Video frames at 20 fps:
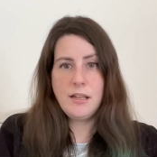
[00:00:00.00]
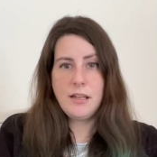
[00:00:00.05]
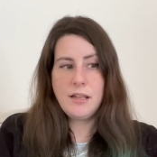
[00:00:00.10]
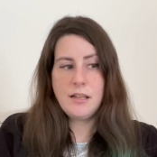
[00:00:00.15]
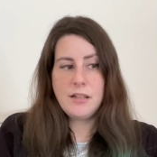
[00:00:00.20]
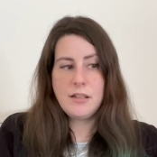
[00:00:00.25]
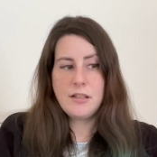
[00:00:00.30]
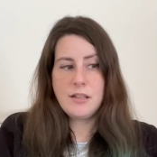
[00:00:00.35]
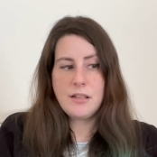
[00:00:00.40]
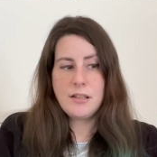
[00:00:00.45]

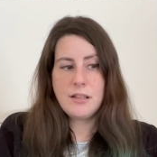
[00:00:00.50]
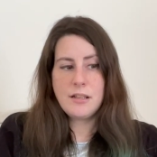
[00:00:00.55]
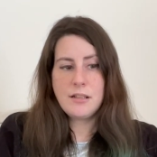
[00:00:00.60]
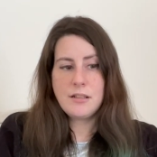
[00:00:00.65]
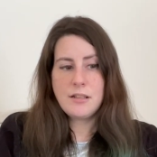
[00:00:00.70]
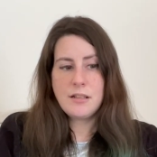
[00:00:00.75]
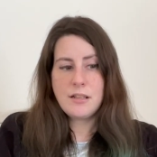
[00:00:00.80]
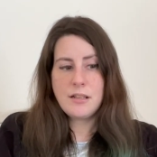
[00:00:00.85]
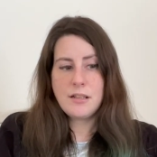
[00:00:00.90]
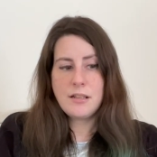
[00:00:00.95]

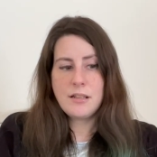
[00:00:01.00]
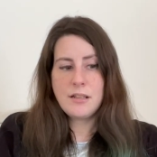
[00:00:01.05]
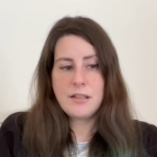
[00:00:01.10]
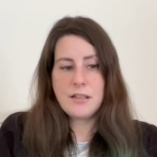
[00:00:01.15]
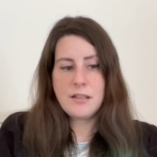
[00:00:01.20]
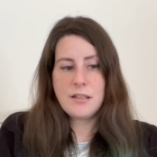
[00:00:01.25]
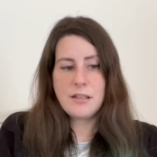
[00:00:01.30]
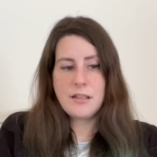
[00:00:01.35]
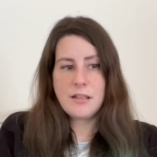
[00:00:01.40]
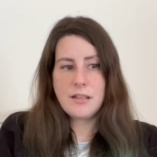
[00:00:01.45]

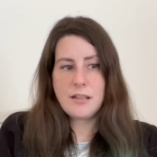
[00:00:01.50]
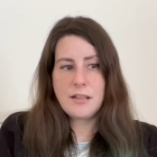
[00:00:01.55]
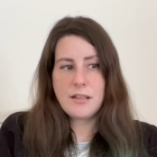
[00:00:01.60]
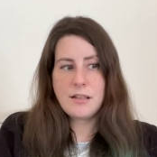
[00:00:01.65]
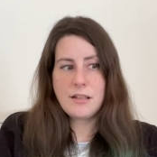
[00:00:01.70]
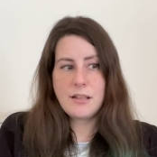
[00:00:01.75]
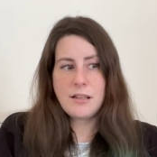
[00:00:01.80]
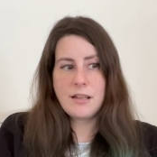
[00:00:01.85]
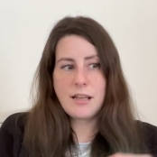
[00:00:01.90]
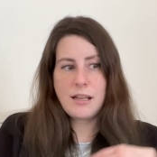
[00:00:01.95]

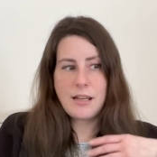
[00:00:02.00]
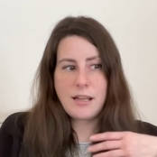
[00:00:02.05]
Nothing is said.